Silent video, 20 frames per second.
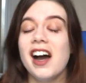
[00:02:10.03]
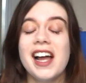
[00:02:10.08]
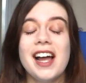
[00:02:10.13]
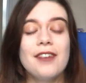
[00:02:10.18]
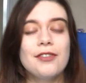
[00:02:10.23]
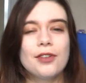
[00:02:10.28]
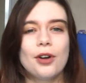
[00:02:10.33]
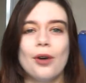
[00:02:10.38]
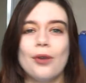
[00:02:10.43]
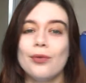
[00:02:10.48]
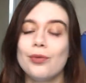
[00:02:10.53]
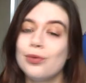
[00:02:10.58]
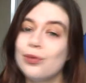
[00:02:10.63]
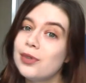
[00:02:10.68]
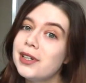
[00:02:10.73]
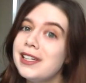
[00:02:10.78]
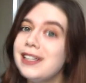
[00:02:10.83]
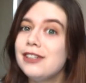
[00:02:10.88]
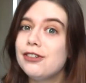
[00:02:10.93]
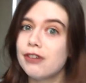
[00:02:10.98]
I have got a
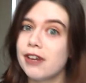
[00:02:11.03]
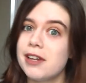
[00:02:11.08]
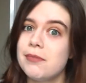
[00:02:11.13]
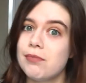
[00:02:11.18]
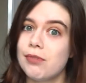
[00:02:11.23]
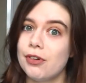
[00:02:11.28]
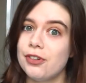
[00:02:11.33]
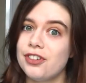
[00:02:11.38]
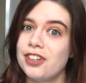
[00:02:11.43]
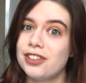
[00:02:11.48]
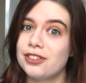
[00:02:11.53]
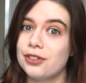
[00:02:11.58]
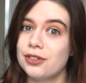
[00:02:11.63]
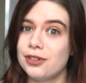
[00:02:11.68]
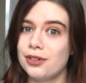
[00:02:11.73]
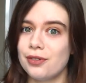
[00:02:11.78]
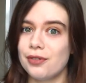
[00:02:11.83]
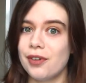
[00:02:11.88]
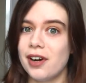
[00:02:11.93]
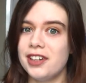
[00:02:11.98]
really great project on
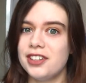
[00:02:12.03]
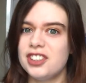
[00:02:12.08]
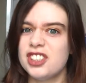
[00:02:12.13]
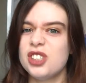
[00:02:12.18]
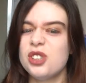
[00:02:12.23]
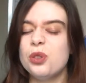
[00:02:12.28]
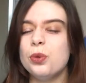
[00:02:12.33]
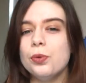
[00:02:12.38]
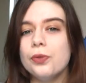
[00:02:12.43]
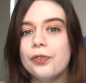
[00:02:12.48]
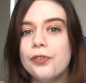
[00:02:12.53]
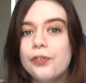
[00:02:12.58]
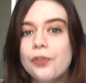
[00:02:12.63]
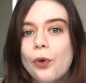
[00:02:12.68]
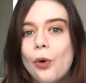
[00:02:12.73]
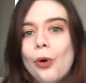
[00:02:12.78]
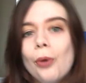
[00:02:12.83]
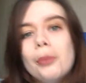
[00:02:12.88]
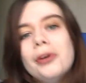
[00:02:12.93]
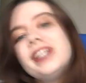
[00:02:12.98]
the horizon called
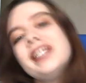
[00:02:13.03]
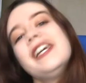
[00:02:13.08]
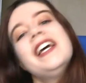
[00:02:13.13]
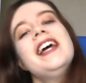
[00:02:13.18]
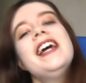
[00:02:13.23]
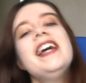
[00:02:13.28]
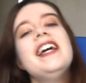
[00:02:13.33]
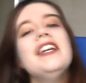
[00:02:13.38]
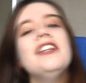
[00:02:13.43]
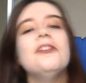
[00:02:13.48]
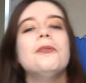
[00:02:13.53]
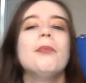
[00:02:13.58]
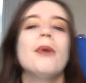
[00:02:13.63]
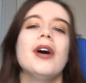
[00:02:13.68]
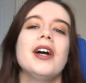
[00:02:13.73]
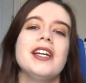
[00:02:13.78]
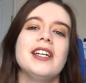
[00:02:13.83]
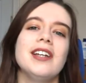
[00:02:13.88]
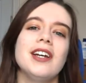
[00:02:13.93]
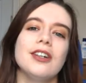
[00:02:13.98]
Foreman. It's
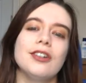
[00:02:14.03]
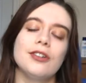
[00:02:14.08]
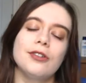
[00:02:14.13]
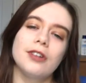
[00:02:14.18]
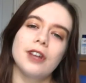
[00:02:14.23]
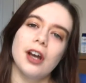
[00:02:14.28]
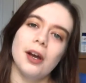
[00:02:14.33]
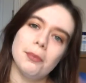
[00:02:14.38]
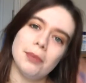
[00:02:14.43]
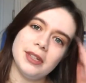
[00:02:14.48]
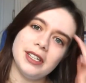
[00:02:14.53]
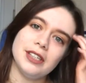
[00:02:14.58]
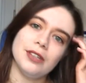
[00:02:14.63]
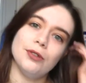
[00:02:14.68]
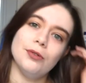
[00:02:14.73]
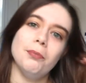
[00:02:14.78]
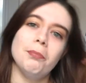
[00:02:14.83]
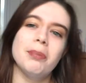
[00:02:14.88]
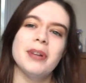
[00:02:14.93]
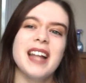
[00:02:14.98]
by a company
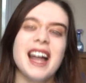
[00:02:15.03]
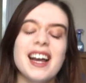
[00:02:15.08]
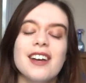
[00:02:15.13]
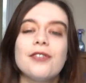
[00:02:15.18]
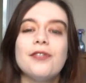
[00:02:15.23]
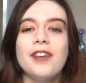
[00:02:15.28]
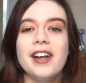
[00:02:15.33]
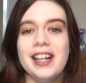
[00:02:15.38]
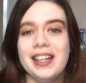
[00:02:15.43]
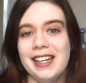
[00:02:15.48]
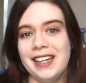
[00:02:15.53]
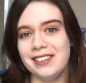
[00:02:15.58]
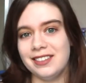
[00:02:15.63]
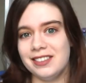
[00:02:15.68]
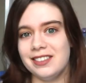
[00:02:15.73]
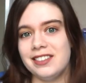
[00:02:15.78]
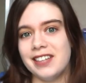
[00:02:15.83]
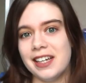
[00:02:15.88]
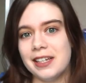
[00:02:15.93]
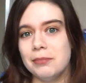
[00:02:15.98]
called Bell
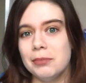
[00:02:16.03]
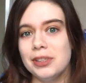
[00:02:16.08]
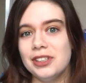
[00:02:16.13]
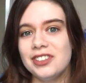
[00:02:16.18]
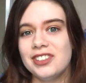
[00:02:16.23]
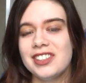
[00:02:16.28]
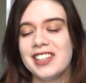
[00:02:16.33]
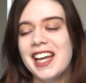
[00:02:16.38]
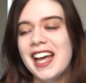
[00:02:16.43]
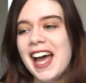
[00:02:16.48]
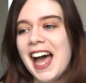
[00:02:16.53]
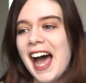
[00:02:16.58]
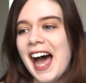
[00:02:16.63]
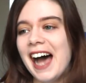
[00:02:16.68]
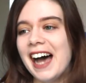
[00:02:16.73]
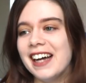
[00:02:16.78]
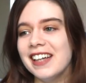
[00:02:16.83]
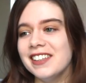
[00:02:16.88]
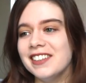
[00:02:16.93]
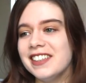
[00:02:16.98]
Entertainment,
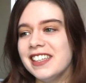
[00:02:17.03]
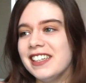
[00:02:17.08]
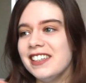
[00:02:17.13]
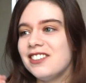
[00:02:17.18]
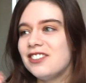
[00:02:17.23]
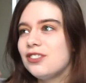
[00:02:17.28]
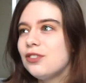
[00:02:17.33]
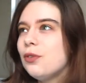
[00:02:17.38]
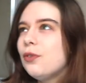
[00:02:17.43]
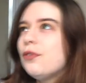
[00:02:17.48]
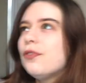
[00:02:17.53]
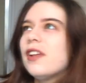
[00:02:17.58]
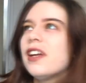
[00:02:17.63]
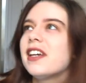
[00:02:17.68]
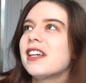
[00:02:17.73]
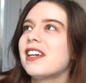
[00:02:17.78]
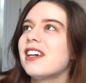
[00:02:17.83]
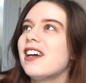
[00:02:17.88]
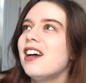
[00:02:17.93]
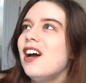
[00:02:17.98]
and it's sort of
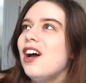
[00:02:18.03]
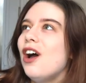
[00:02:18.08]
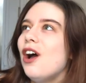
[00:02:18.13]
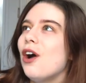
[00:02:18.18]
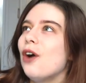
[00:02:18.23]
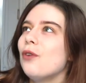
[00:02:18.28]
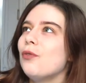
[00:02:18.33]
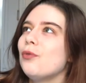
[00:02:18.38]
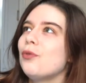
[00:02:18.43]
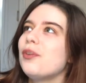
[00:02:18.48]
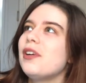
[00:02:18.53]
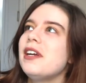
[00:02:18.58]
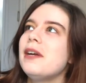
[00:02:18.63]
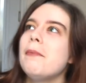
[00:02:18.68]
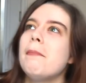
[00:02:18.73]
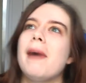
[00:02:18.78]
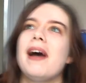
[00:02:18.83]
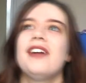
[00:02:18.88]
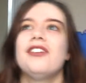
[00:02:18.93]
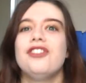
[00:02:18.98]
like a
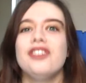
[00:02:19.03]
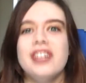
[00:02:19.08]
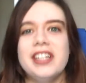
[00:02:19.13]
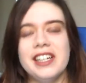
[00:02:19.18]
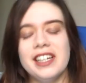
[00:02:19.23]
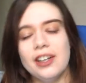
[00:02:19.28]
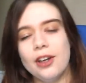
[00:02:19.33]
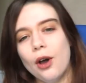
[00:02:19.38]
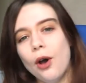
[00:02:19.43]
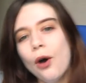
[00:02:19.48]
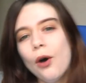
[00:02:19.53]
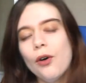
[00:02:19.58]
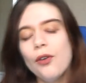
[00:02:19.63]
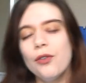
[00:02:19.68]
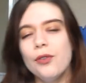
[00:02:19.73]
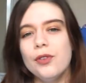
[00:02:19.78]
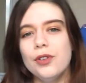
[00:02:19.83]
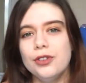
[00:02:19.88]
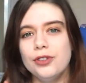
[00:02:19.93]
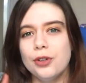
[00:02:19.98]
reimagining
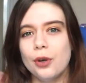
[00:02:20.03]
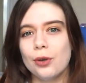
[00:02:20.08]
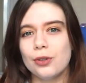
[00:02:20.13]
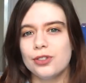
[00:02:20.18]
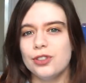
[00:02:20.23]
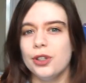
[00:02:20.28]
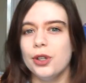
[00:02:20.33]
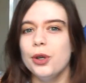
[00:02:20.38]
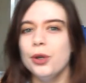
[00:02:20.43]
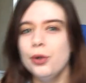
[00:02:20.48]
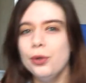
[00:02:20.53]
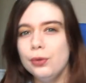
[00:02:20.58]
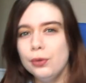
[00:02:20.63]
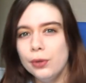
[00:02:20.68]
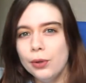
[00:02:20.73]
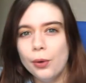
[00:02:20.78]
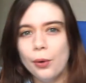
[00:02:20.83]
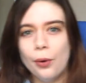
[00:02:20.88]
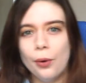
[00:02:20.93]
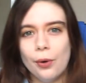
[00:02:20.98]
of the Doctor Who
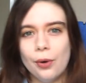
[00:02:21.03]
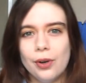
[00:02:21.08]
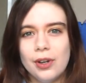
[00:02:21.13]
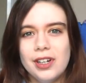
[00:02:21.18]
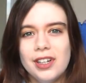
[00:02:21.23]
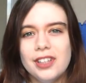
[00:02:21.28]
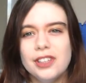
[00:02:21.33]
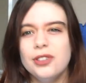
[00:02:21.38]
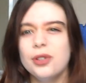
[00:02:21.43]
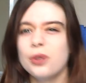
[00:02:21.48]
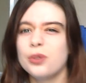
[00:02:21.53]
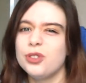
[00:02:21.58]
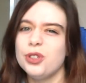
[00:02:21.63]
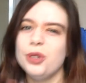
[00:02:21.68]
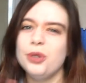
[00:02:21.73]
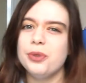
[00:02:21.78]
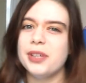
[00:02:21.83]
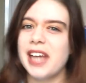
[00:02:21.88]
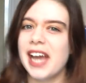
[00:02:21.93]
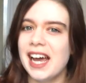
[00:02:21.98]
lore, the Doctor
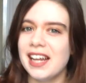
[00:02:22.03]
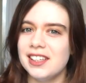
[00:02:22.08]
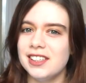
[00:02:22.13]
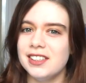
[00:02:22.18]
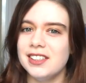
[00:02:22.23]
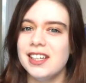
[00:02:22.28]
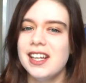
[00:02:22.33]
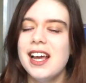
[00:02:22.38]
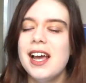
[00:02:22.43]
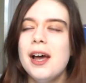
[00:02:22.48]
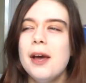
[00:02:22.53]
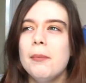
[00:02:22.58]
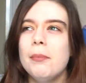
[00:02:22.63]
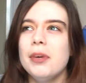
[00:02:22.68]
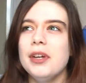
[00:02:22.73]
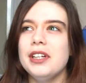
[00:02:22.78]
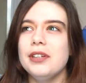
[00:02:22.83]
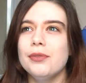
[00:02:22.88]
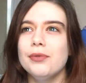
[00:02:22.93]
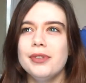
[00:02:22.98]
Who canon,
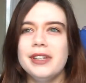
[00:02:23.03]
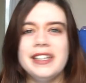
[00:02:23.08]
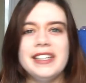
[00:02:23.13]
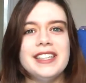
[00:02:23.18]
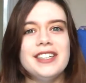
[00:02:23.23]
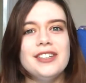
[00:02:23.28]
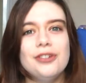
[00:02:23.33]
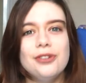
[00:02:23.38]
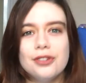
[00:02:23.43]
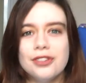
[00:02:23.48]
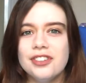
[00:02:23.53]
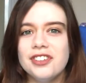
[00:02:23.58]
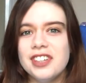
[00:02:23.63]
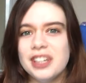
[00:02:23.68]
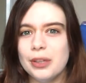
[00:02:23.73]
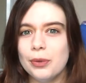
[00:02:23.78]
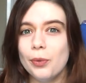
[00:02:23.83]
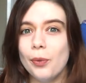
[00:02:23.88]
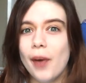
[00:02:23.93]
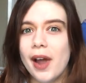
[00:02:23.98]
but in a really
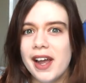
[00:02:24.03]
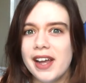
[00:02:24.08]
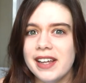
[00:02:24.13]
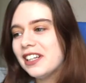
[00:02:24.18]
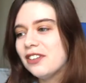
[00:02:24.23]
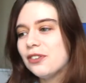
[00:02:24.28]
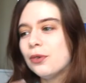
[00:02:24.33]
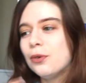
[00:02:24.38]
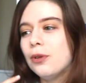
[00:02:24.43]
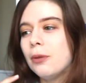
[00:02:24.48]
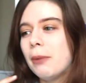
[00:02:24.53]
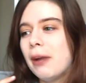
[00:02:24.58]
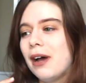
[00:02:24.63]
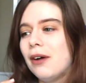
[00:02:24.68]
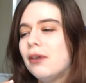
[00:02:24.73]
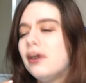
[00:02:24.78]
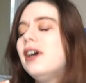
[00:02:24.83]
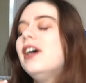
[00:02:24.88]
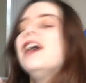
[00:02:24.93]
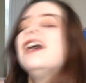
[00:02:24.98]
interesting way. It's all
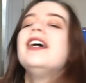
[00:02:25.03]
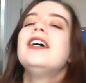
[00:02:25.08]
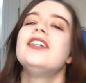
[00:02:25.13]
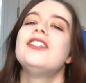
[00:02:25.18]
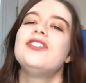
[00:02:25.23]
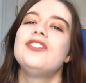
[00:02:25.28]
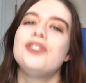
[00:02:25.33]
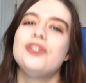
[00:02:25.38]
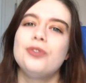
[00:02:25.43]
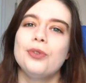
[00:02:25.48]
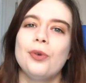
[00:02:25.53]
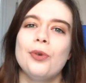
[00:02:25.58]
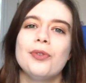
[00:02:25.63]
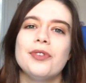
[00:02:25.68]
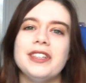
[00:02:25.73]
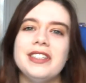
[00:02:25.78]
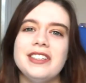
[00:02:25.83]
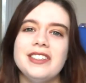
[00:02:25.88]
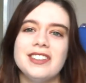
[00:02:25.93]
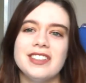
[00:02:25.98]
about
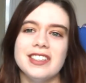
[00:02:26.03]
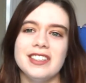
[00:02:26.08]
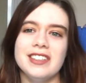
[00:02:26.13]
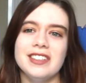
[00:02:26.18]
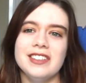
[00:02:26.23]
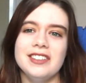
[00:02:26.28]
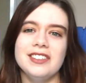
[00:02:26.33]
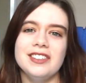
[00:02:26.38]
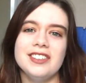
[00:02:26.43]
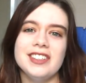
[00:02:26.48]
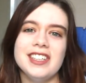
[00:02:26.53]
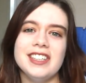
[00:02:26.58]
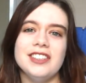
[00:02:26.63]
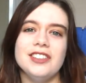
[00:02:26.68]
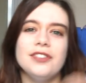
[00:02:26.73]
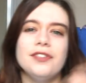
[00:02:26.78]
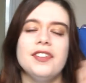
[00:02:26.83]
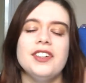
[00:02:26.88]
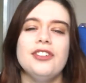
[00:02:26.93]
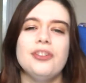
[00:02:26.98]
stories and
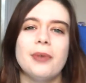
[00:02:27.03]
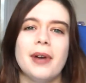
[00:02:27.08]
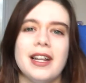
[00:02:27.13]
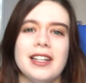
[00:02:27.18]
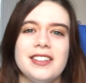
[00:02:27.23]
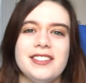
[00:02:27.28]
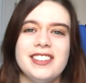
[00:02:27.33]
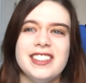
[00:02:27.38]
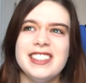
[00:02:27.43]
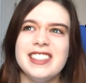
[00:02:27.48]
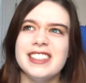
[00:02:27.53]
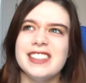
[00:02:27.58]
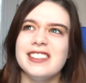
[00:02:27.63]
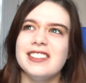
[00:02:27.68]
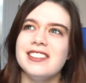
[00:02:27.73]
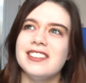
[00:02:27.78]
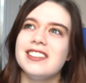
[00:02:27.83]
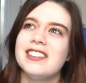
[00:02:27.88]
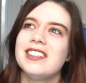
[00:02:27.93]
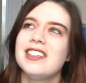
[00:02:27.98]
individuality
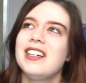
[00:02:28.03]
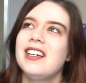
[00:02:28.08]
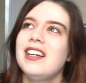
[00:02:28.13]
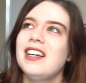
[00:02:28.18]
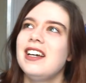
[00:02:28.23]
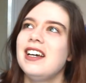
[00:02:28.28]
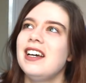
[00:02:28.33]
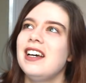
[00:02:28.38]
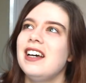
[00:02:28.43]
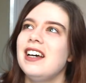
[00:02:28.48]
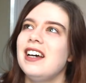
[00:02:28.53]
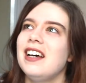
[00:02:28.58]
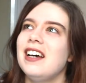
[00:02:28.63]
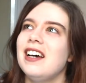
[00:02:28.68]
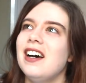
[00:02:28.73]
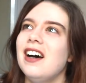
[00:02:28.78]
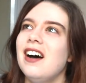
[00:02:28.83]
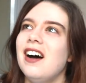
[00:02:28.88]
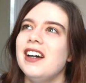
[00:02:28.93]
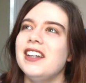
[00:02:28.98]
and
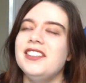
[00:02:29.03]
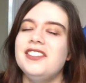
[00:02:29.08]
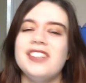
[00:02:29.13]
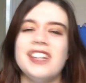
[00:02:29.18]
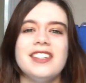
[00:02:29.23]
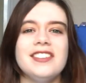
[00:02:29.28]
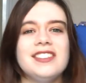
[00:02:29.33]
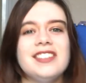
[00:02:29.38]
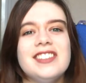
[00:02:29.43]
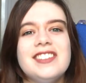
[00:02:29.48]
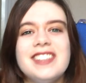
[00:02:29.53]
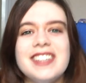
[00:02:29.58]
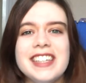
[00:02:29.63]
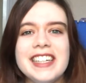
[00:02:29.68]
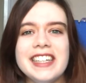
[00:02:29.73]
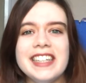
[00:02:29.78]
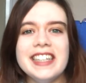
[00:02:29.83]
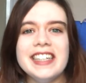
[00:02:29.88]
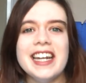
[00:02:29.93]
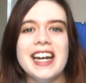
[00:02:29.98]

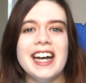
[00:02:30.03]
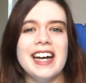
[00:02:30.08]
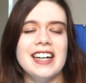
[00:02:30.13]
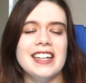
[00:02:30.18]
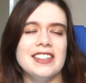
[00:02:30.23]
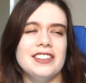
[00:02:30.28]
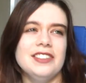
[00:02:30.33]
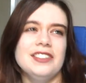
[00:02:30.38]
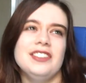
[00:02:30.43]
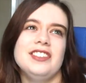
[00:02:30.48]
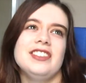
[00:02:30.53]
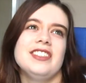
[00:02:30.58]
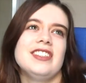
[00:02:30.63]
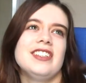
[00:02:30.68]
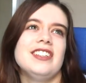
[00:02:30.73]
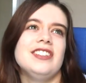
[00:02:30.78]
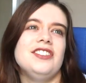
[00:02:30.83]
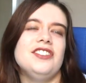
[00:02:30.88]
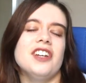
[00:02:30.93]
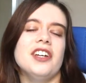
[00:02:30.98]
identity and
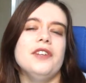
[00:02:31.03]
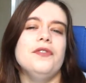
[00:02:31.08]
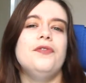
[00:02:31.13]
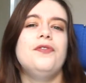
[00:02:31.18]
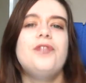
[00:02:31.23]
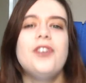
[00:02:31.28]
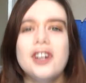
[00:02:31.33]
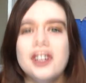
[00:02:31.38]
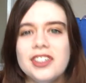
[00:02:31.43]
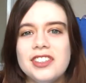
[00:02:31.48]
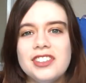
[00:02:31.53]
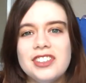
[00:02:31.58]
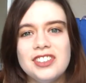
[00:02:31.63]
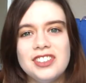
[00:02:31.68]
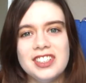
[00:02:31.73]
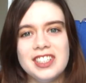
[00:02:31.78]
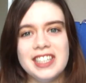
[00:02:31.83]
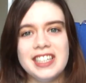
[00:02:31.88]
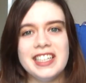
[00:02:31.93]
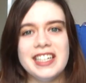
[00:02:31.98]

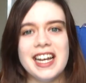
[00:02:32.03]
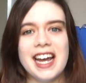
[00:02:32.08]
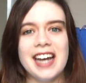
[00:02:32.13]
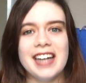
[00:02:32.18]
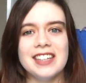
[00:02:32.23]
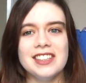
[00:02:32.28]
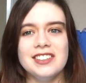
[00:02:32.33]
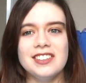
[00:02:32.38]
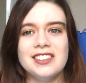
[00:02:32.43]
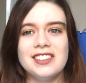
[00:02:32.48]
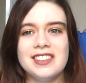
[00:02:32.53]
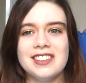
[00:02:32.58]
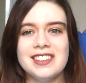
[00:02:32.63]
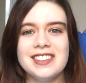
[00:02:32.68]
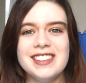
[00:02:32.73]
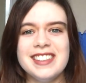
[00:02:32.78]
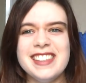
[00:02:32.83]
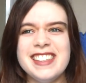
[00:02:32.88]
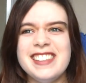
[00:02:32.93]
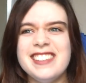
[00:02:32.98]
diversity, and
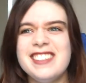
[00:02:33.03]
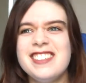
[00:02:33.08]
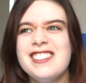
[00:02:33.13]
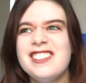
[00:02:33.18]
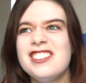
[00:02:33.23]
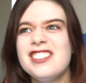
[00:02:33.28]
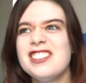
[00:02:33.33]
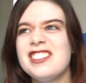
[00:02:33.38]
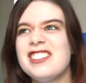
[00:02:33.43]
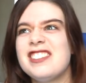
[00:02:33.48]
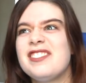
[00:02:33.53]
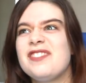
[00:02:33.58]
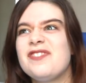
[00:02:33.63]
it's just